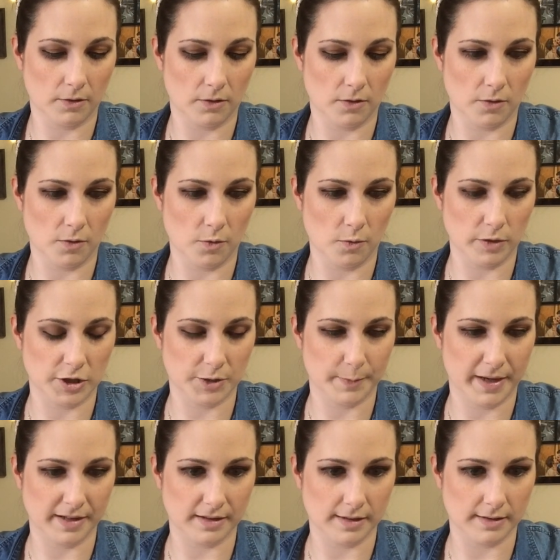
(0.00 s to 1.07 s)
which
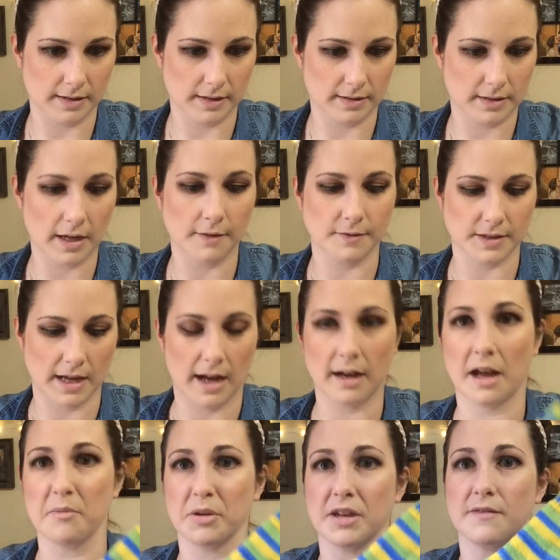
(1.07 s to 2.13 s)
base is this? Tough
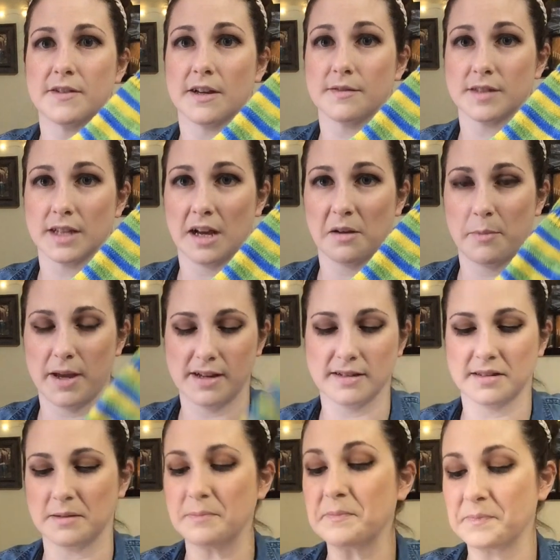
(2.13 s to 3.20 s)
Sock, I believe. Tough Sock
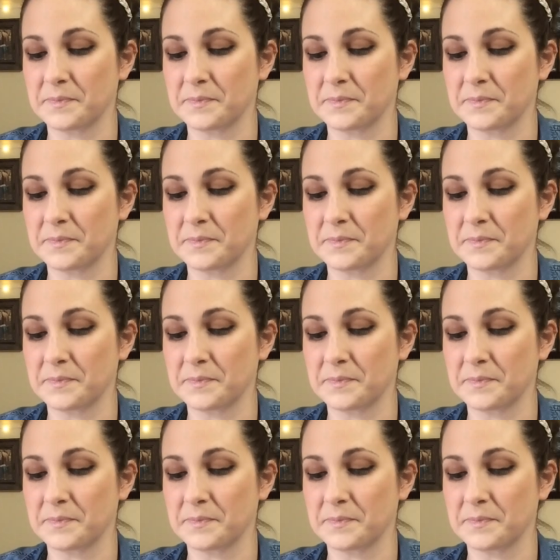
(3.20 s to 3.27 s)
base.